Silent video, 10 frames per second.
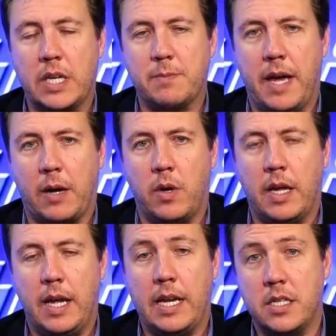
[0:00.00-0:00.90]
weeks back
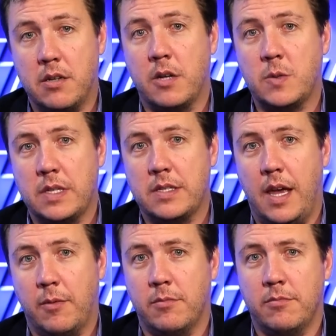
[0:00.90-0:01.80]
where Eddie Jones was in
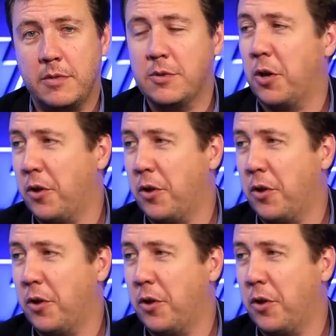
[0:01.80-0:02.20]
town. We talk